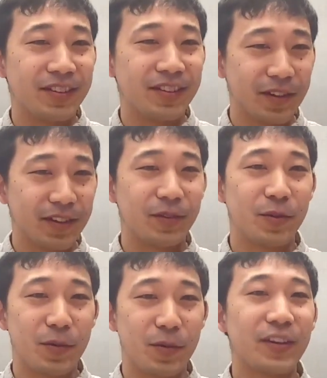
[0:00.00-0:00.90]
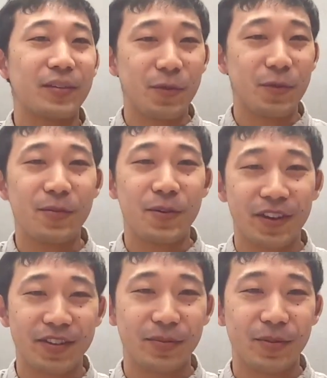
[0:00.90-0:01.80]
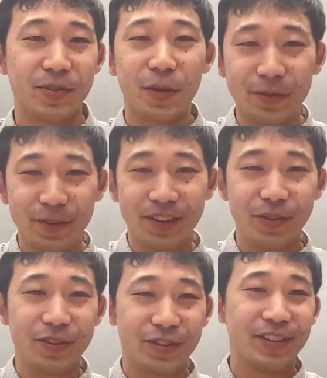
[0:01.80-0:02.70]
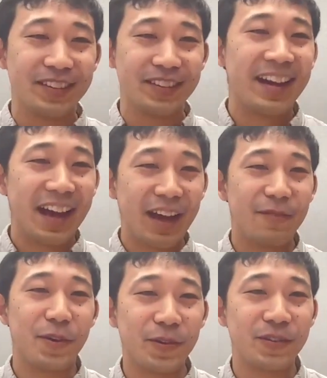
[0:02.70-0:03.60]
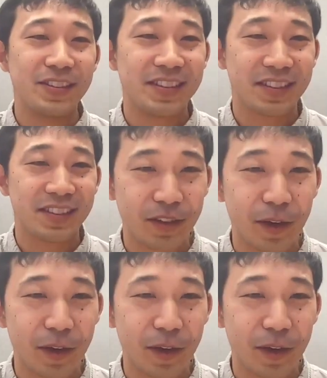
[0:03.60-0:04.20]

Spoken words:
start incorporating more and more customers, hopefully you shouldn't have those,